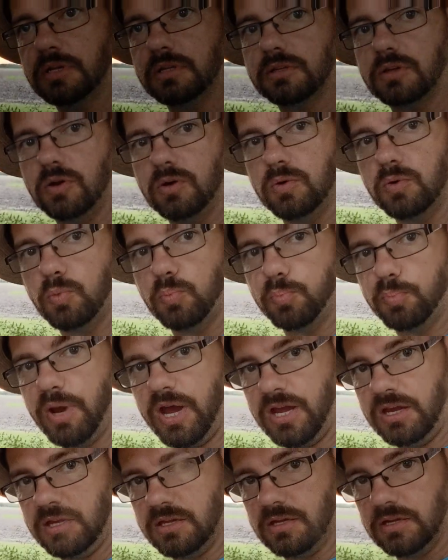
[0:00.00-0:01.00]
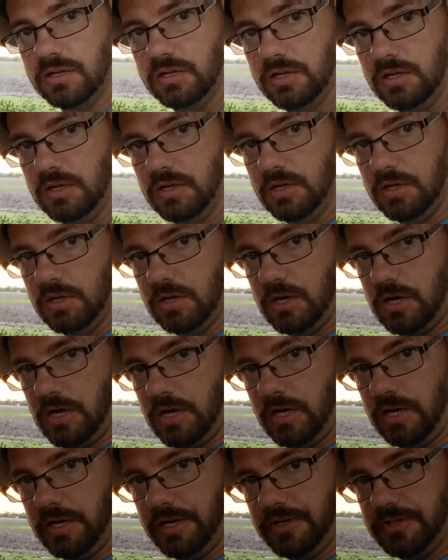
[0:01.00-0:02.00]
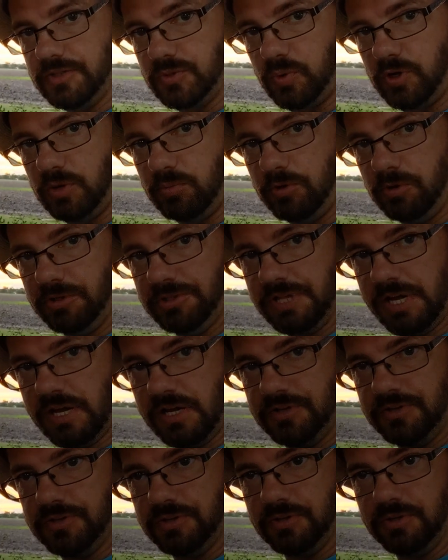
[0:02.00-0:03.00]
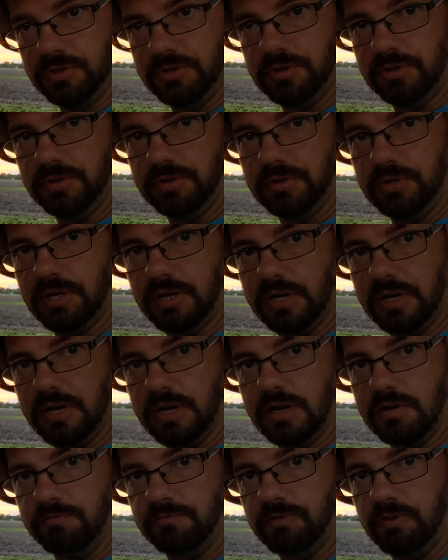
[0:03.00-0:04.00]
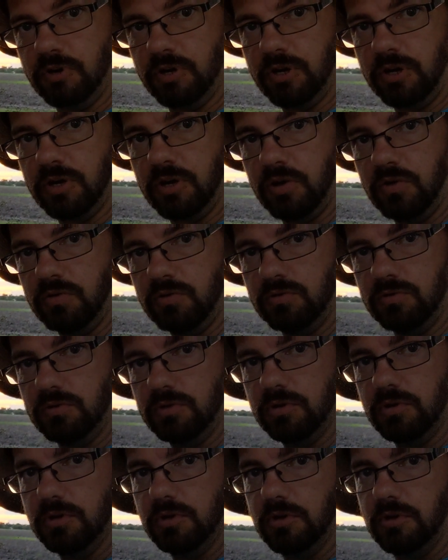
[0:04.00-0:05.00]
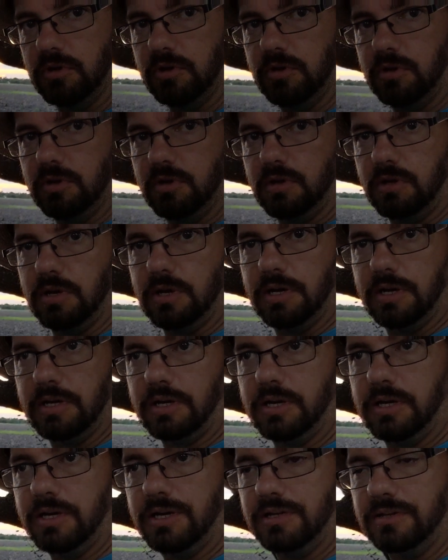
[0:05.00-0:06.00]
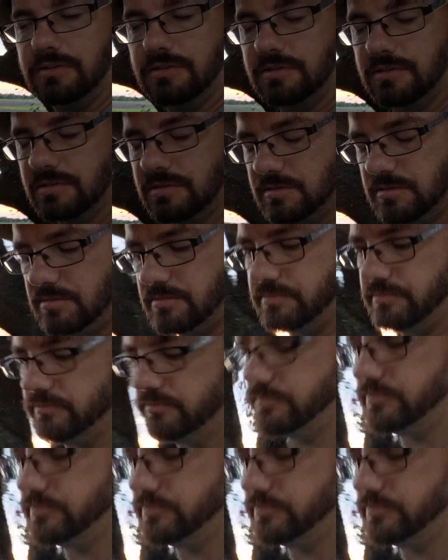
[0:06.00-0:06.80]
make the whole packet. So what it boils down to for a goat, it's